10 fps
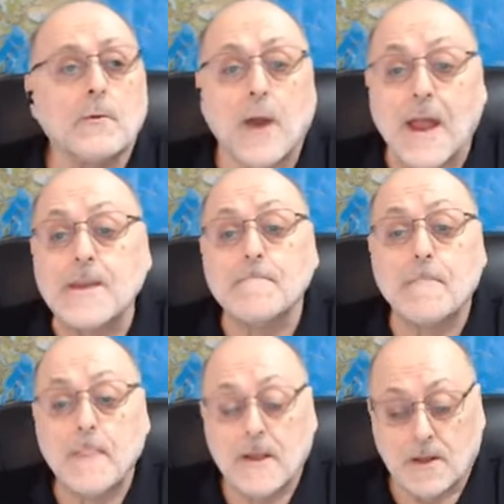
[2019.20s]
Right?
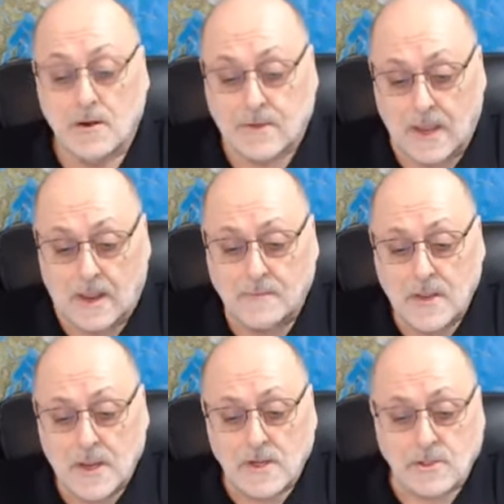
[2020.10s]
Okay.
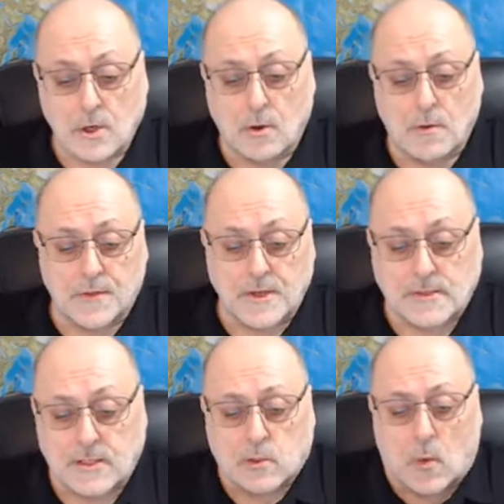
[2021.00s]
So,
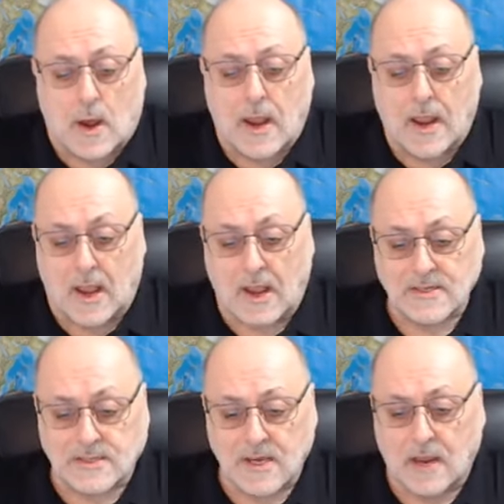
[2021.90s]
this is why I
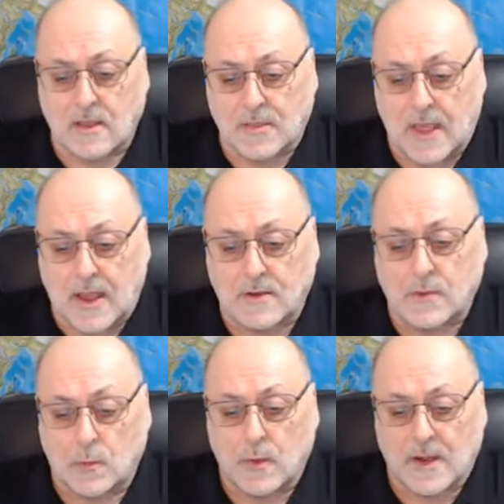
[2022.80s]
say that
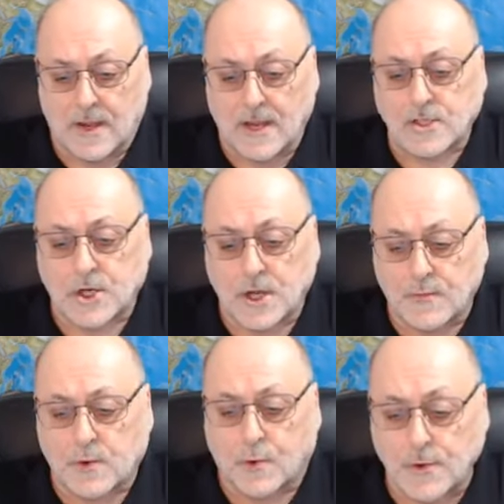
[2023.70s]
the religion
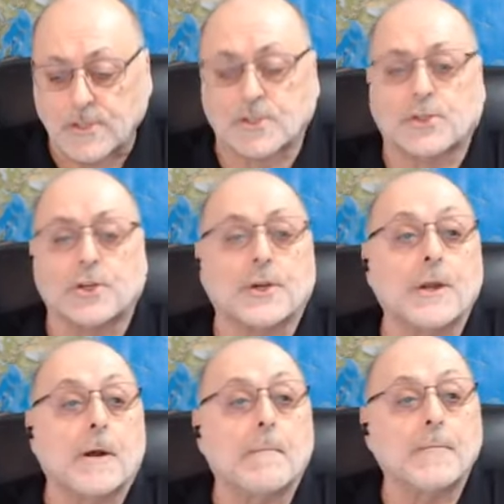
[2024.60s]
of
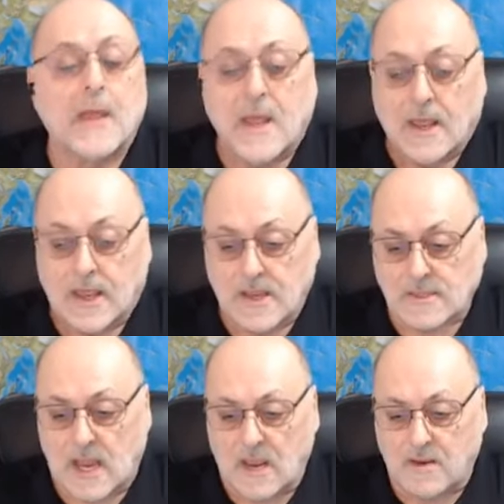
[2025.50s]
Christendom
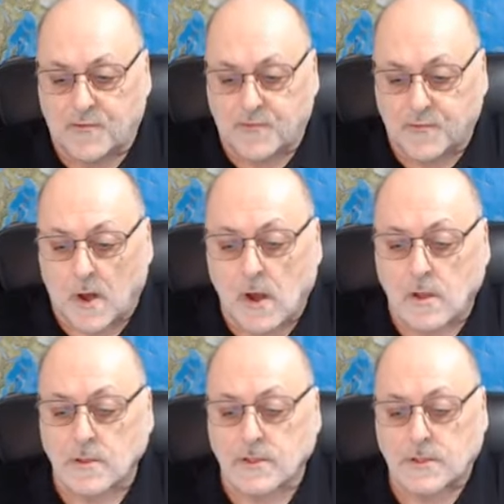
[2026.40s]
is a
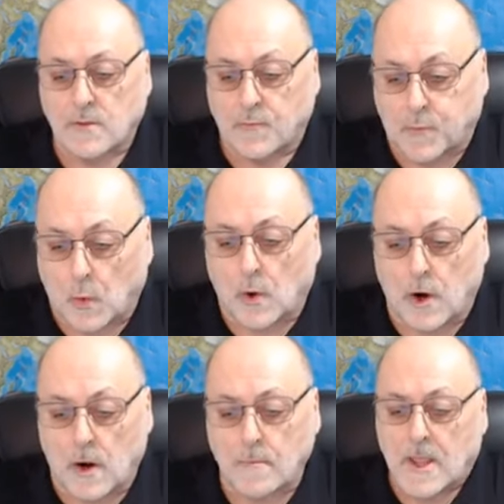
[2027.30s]
false
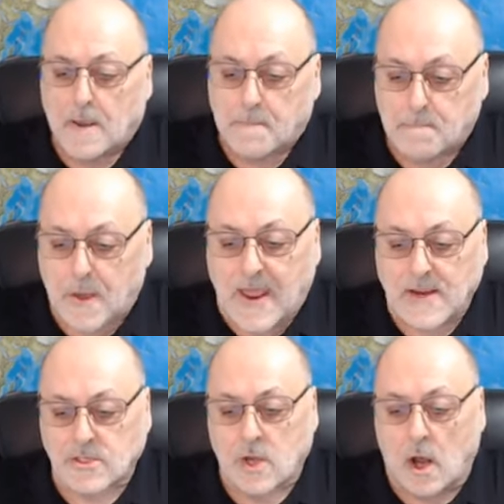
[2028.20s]
form
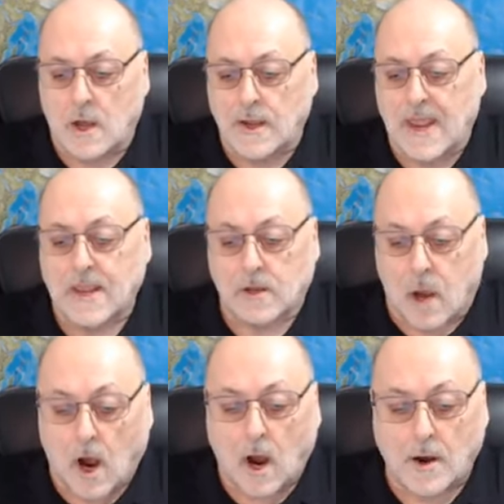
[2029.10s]
based on a
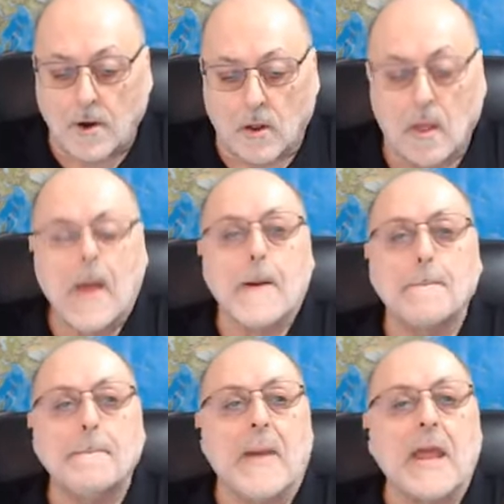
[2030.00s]
carnal,
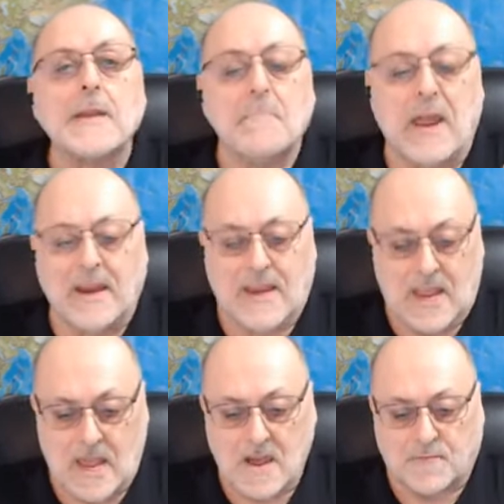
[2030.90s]
man made
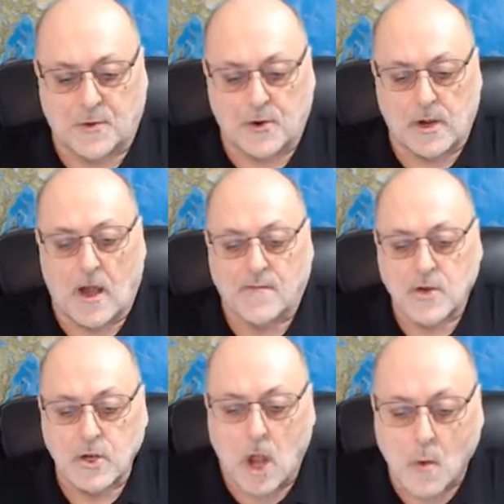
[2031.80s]
effort of
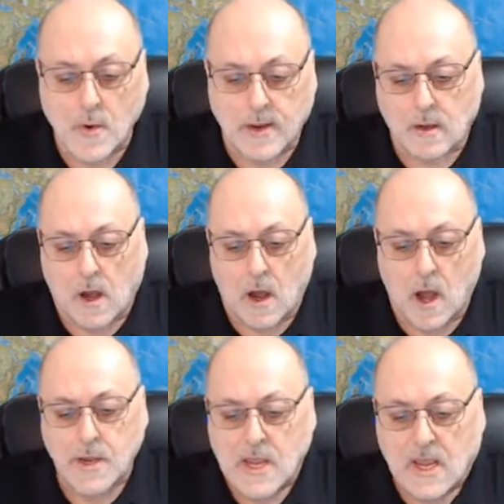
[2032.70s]
knowing
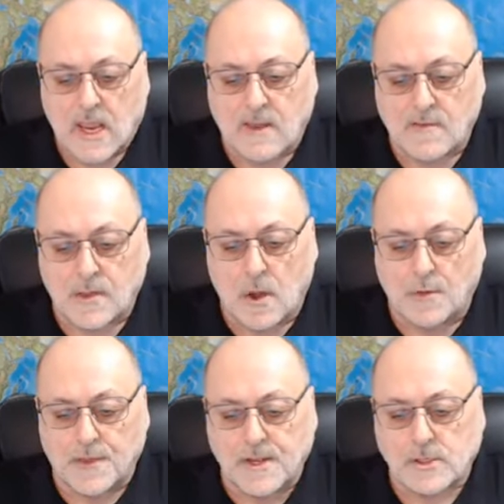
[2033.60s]
God, even
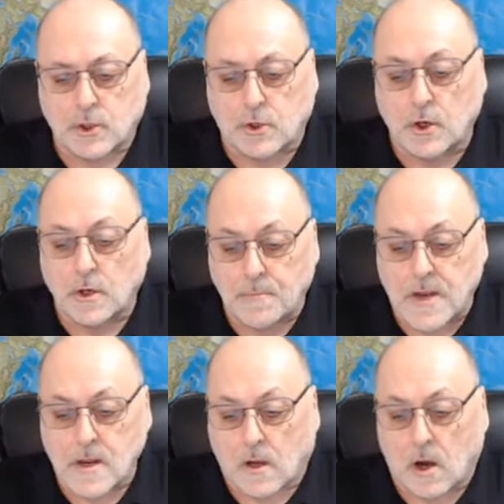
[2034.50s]
though this could
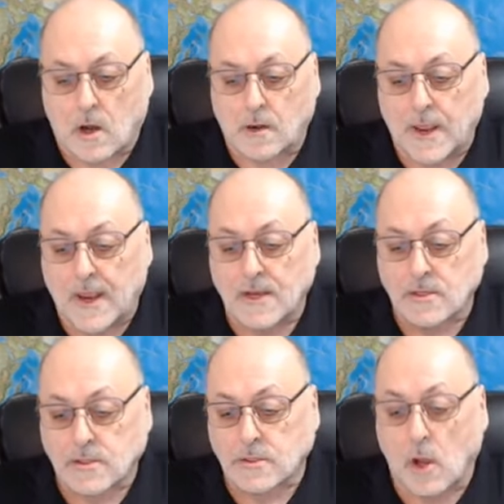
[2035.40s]
be called
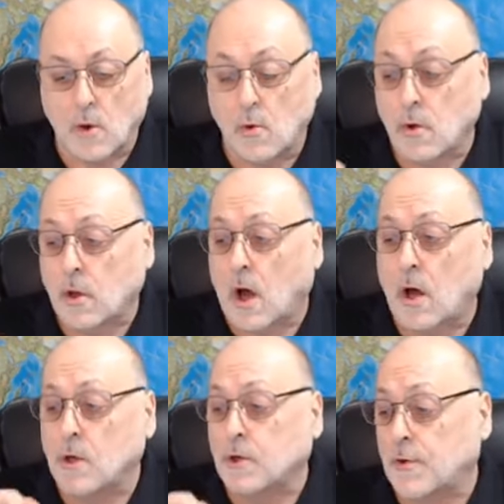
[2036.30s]
a so
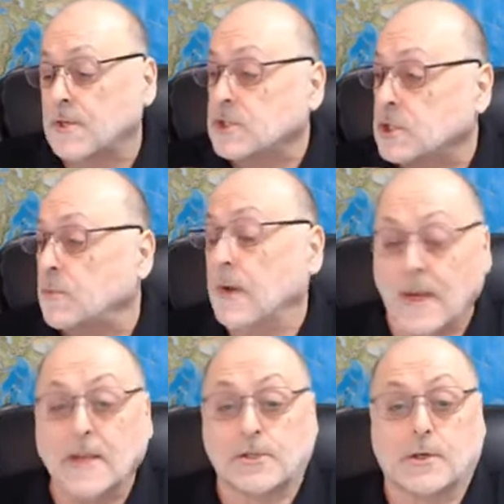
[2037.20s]
called Christian
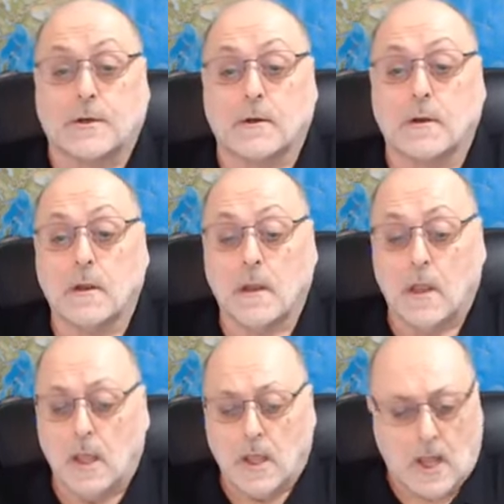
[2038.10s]
religion.
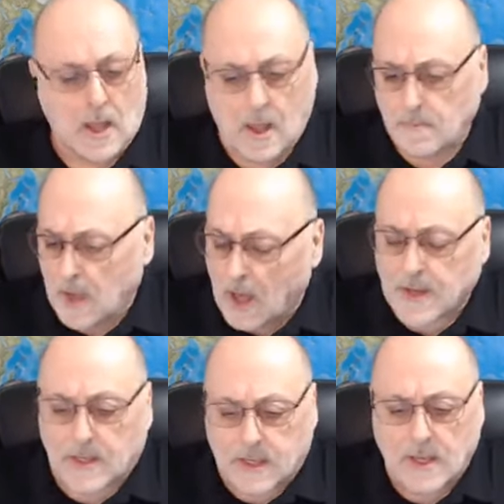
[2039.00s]
I'm
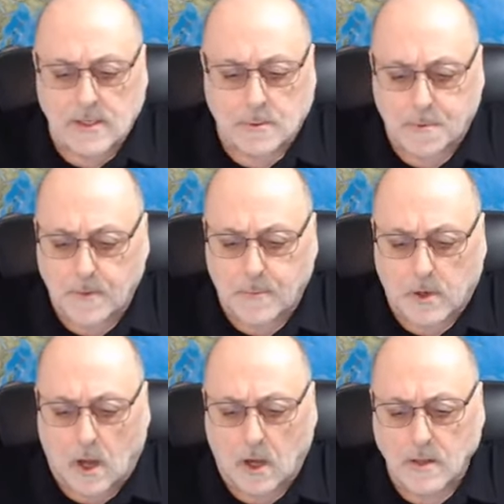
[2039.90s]
not against people
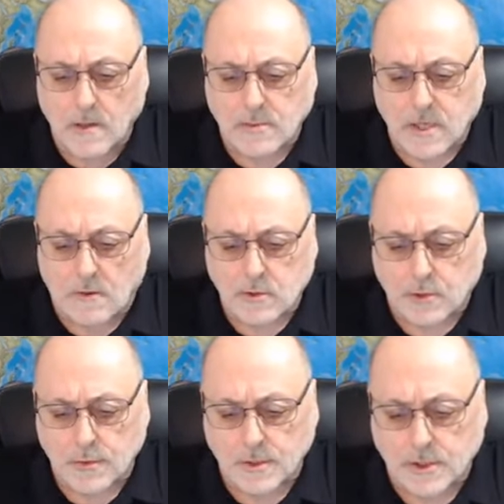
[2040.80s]
calling themselves
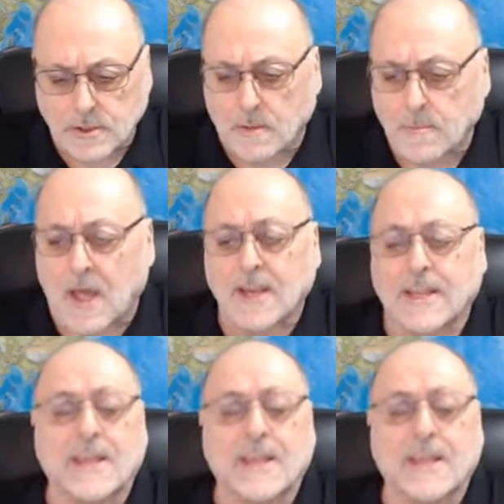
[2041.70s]
Christians. I'm not